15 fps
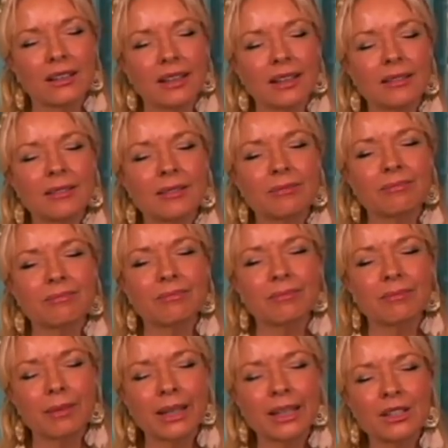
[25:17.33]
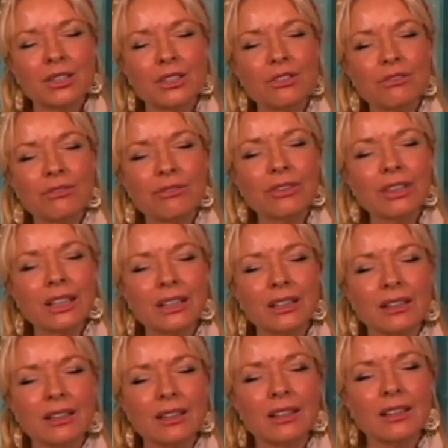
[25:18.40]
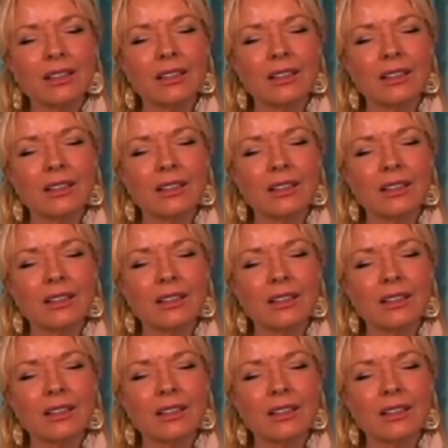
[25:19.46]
that makes us feel